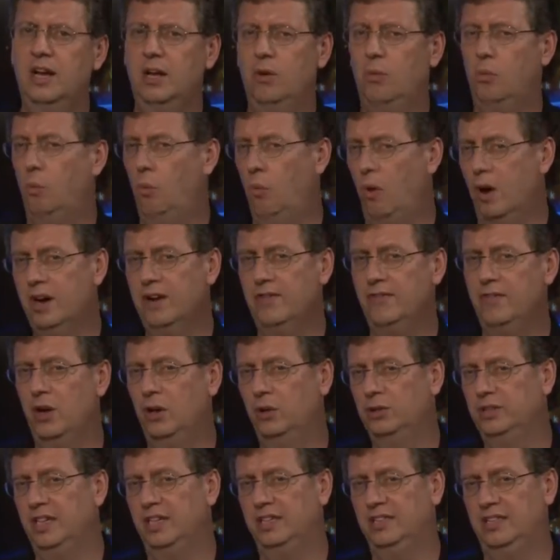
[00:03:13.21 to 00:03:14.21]
One of
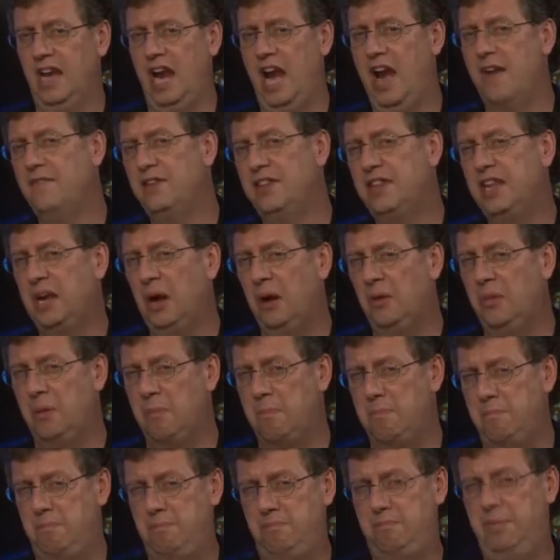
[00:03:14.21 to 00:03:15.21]
those is everything on the
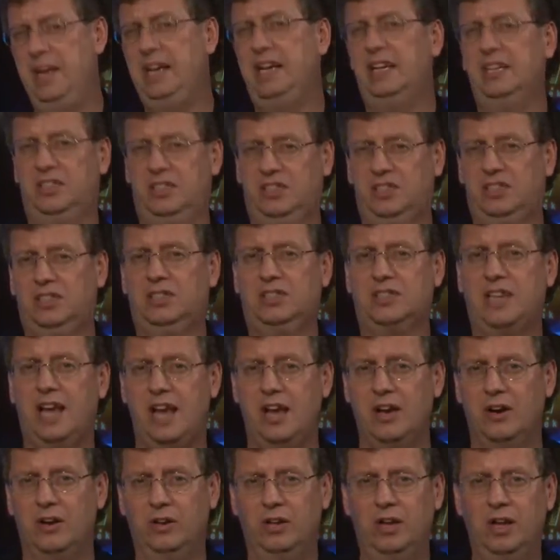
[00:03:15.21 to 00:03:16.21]
biggest
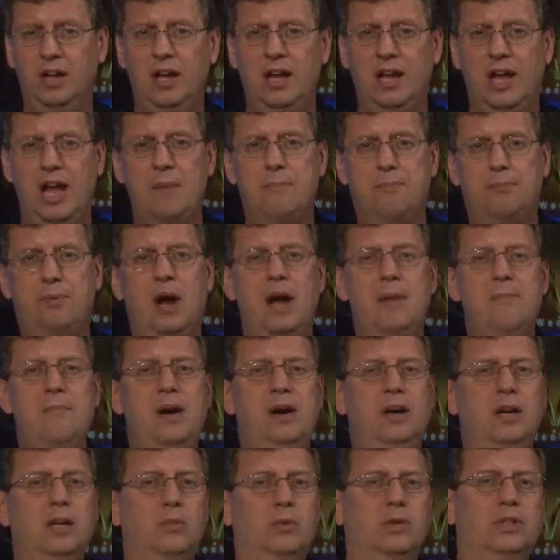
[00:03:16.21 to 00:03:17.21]
scale, and
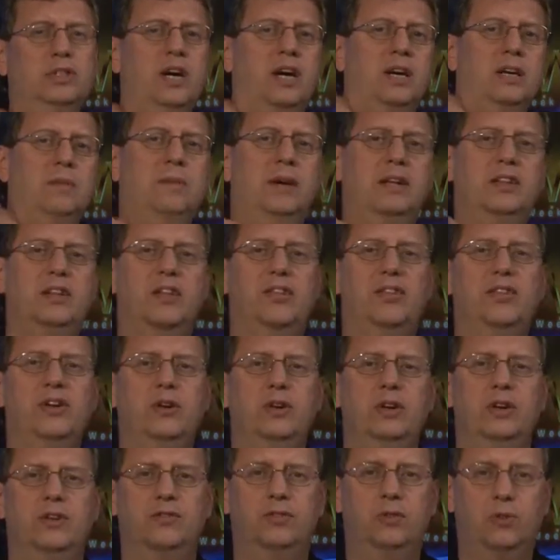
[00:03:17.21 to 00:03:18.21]
primarily we're talking about the
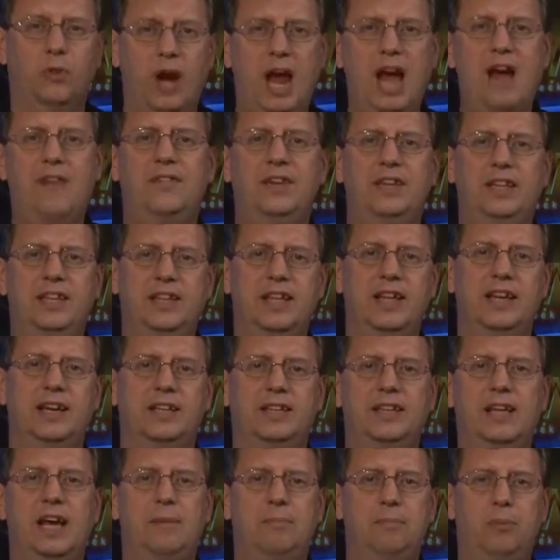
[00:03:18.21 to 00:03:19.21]
theory of gravity then at
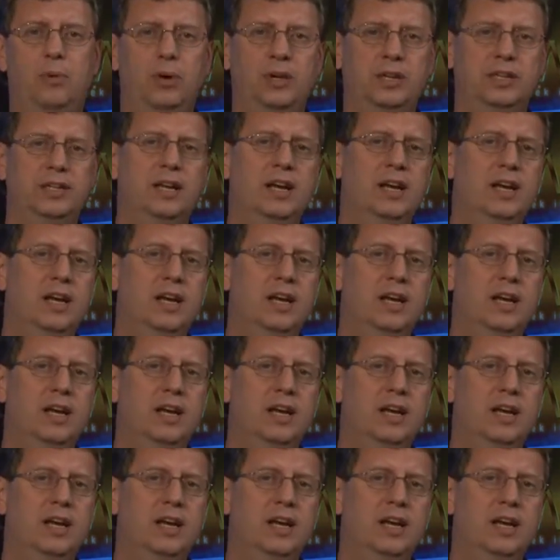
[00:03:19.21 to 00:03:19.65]
that point,